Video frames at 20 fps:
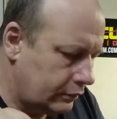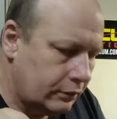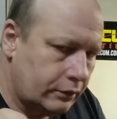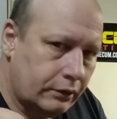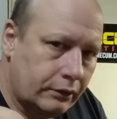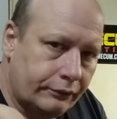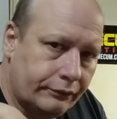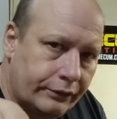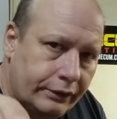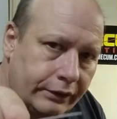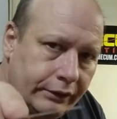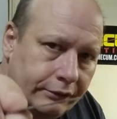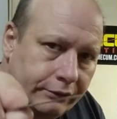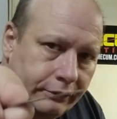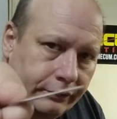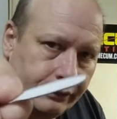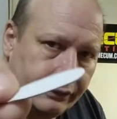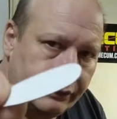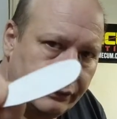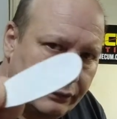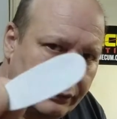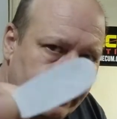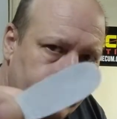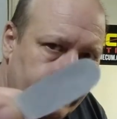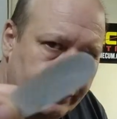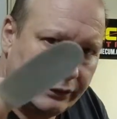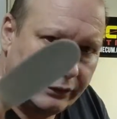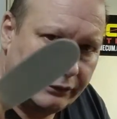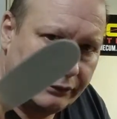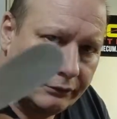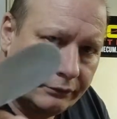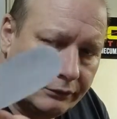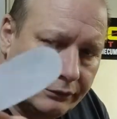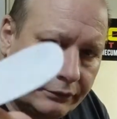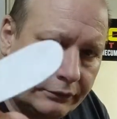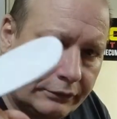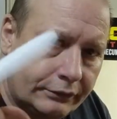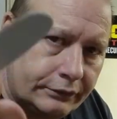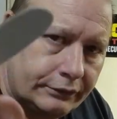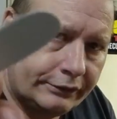of these little
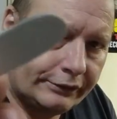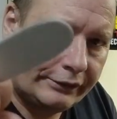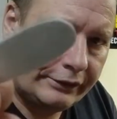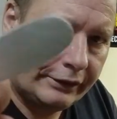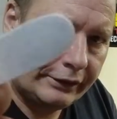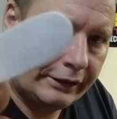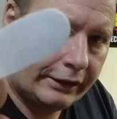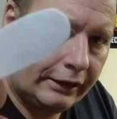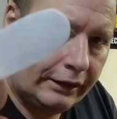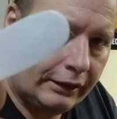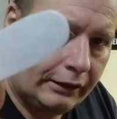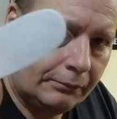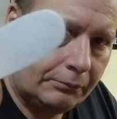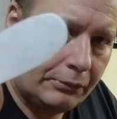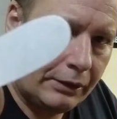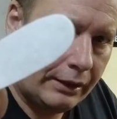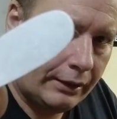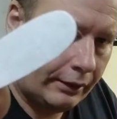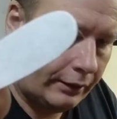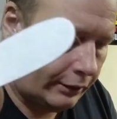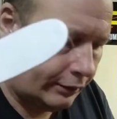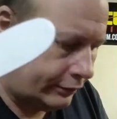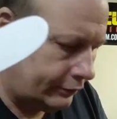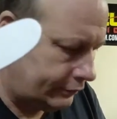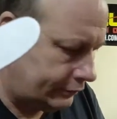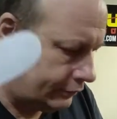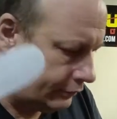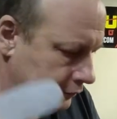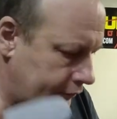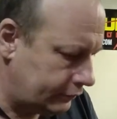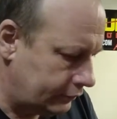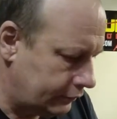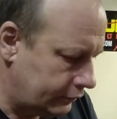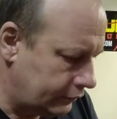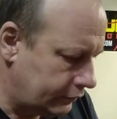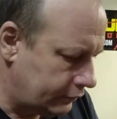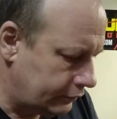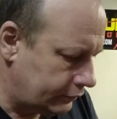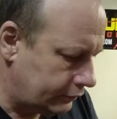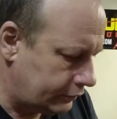sticky pads
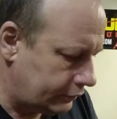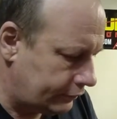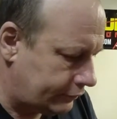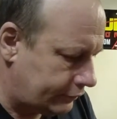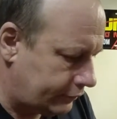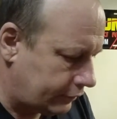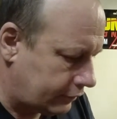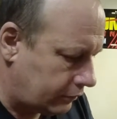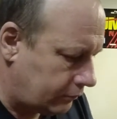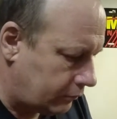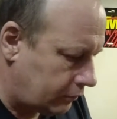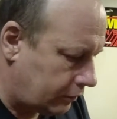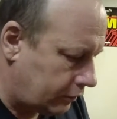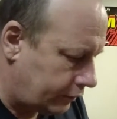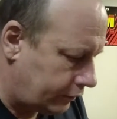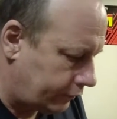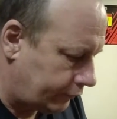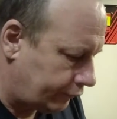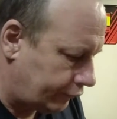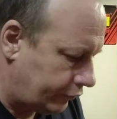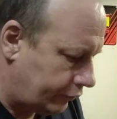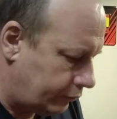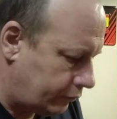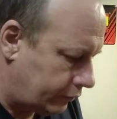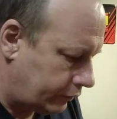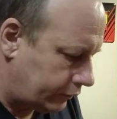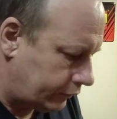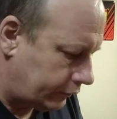to stick them on if you want